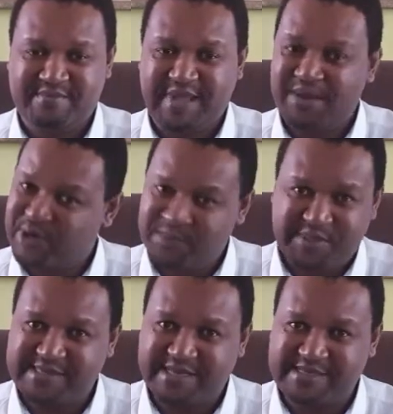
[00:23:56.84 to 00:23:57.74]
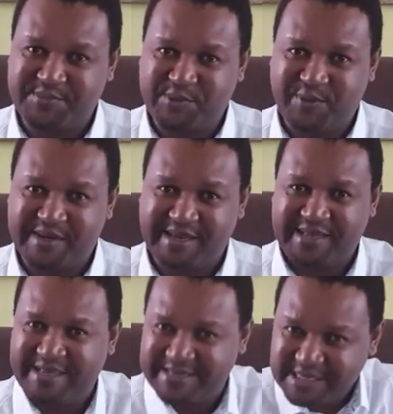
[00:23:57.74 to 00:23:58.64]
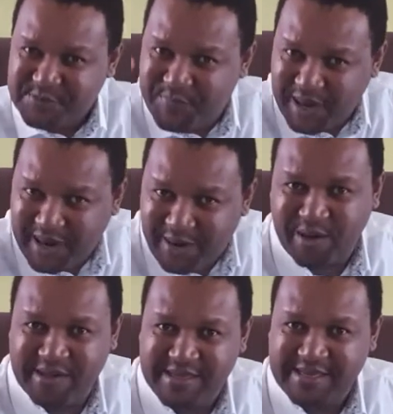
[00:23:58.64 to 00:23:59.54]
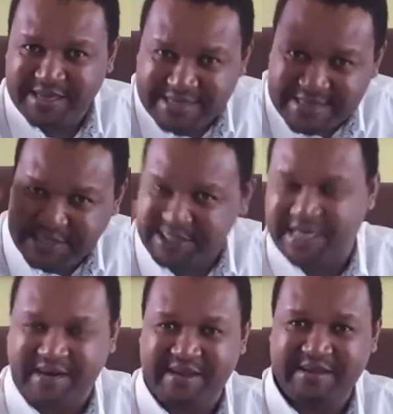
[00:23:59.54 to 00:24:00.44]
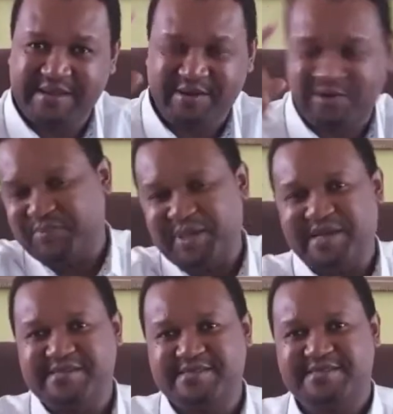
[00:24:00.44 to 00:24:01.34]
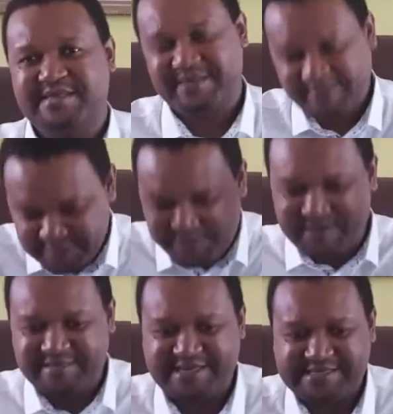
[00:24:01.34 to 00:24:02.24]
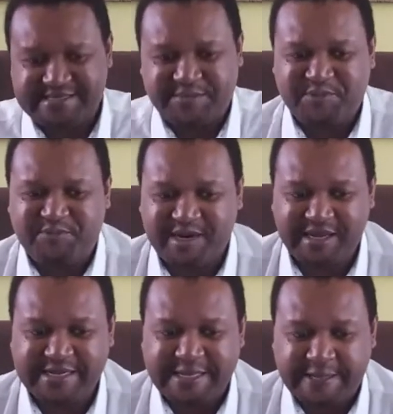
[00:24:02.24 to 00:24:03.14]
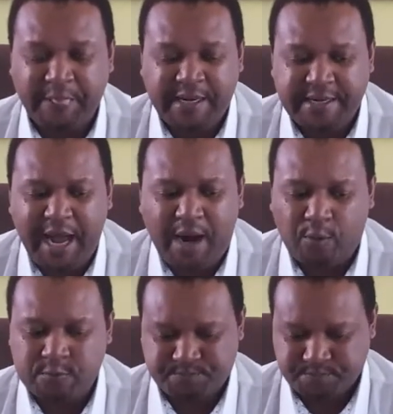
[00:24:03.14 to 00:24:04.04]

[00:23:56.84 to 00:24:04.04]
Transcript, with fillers: I'm going to preach that sermon one day. There's power in the sharing of meals. In fact, it's a sermon for another day. Now,